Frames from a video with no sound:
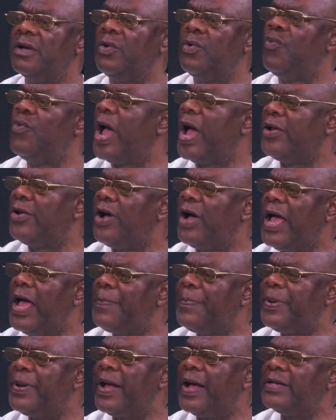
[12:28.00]
We are not
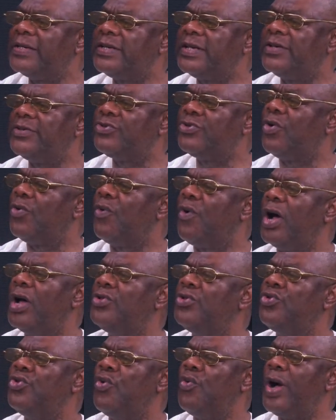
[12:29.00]
helping ourselves. So
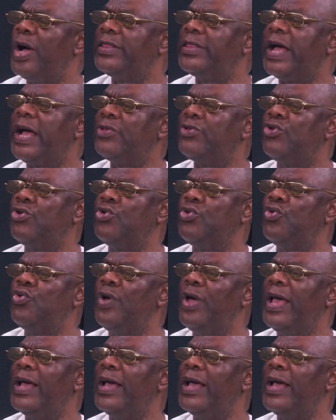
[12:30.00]
what do you want her to do?